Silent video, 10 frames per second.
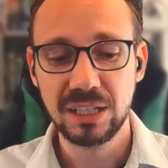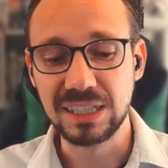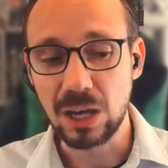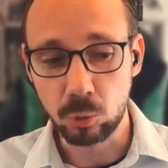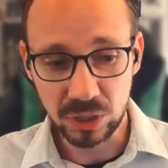
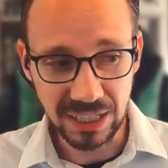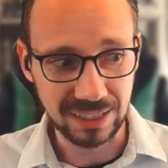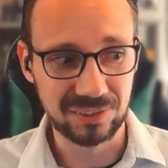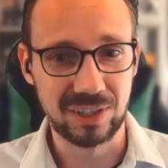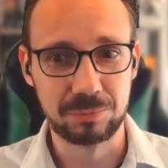The only
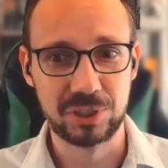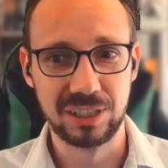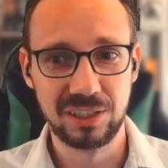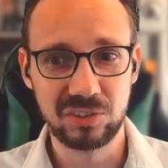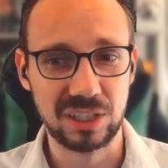
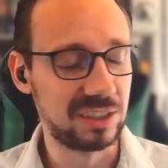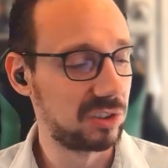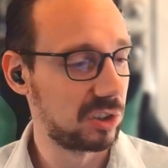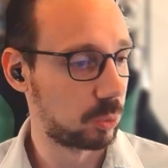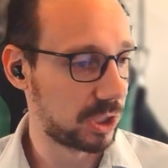exception is, and
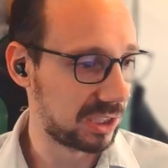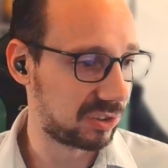this is what I